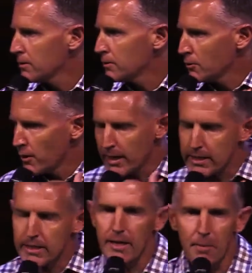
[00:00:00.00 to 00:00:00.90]
to really
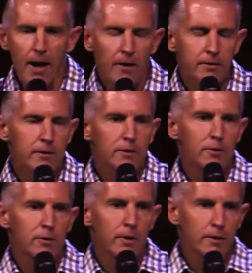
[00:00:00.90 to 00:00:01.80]
step out and
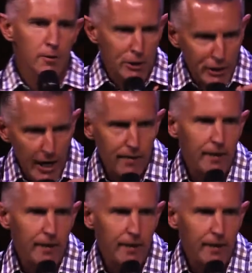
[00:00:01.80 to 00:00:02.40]
to share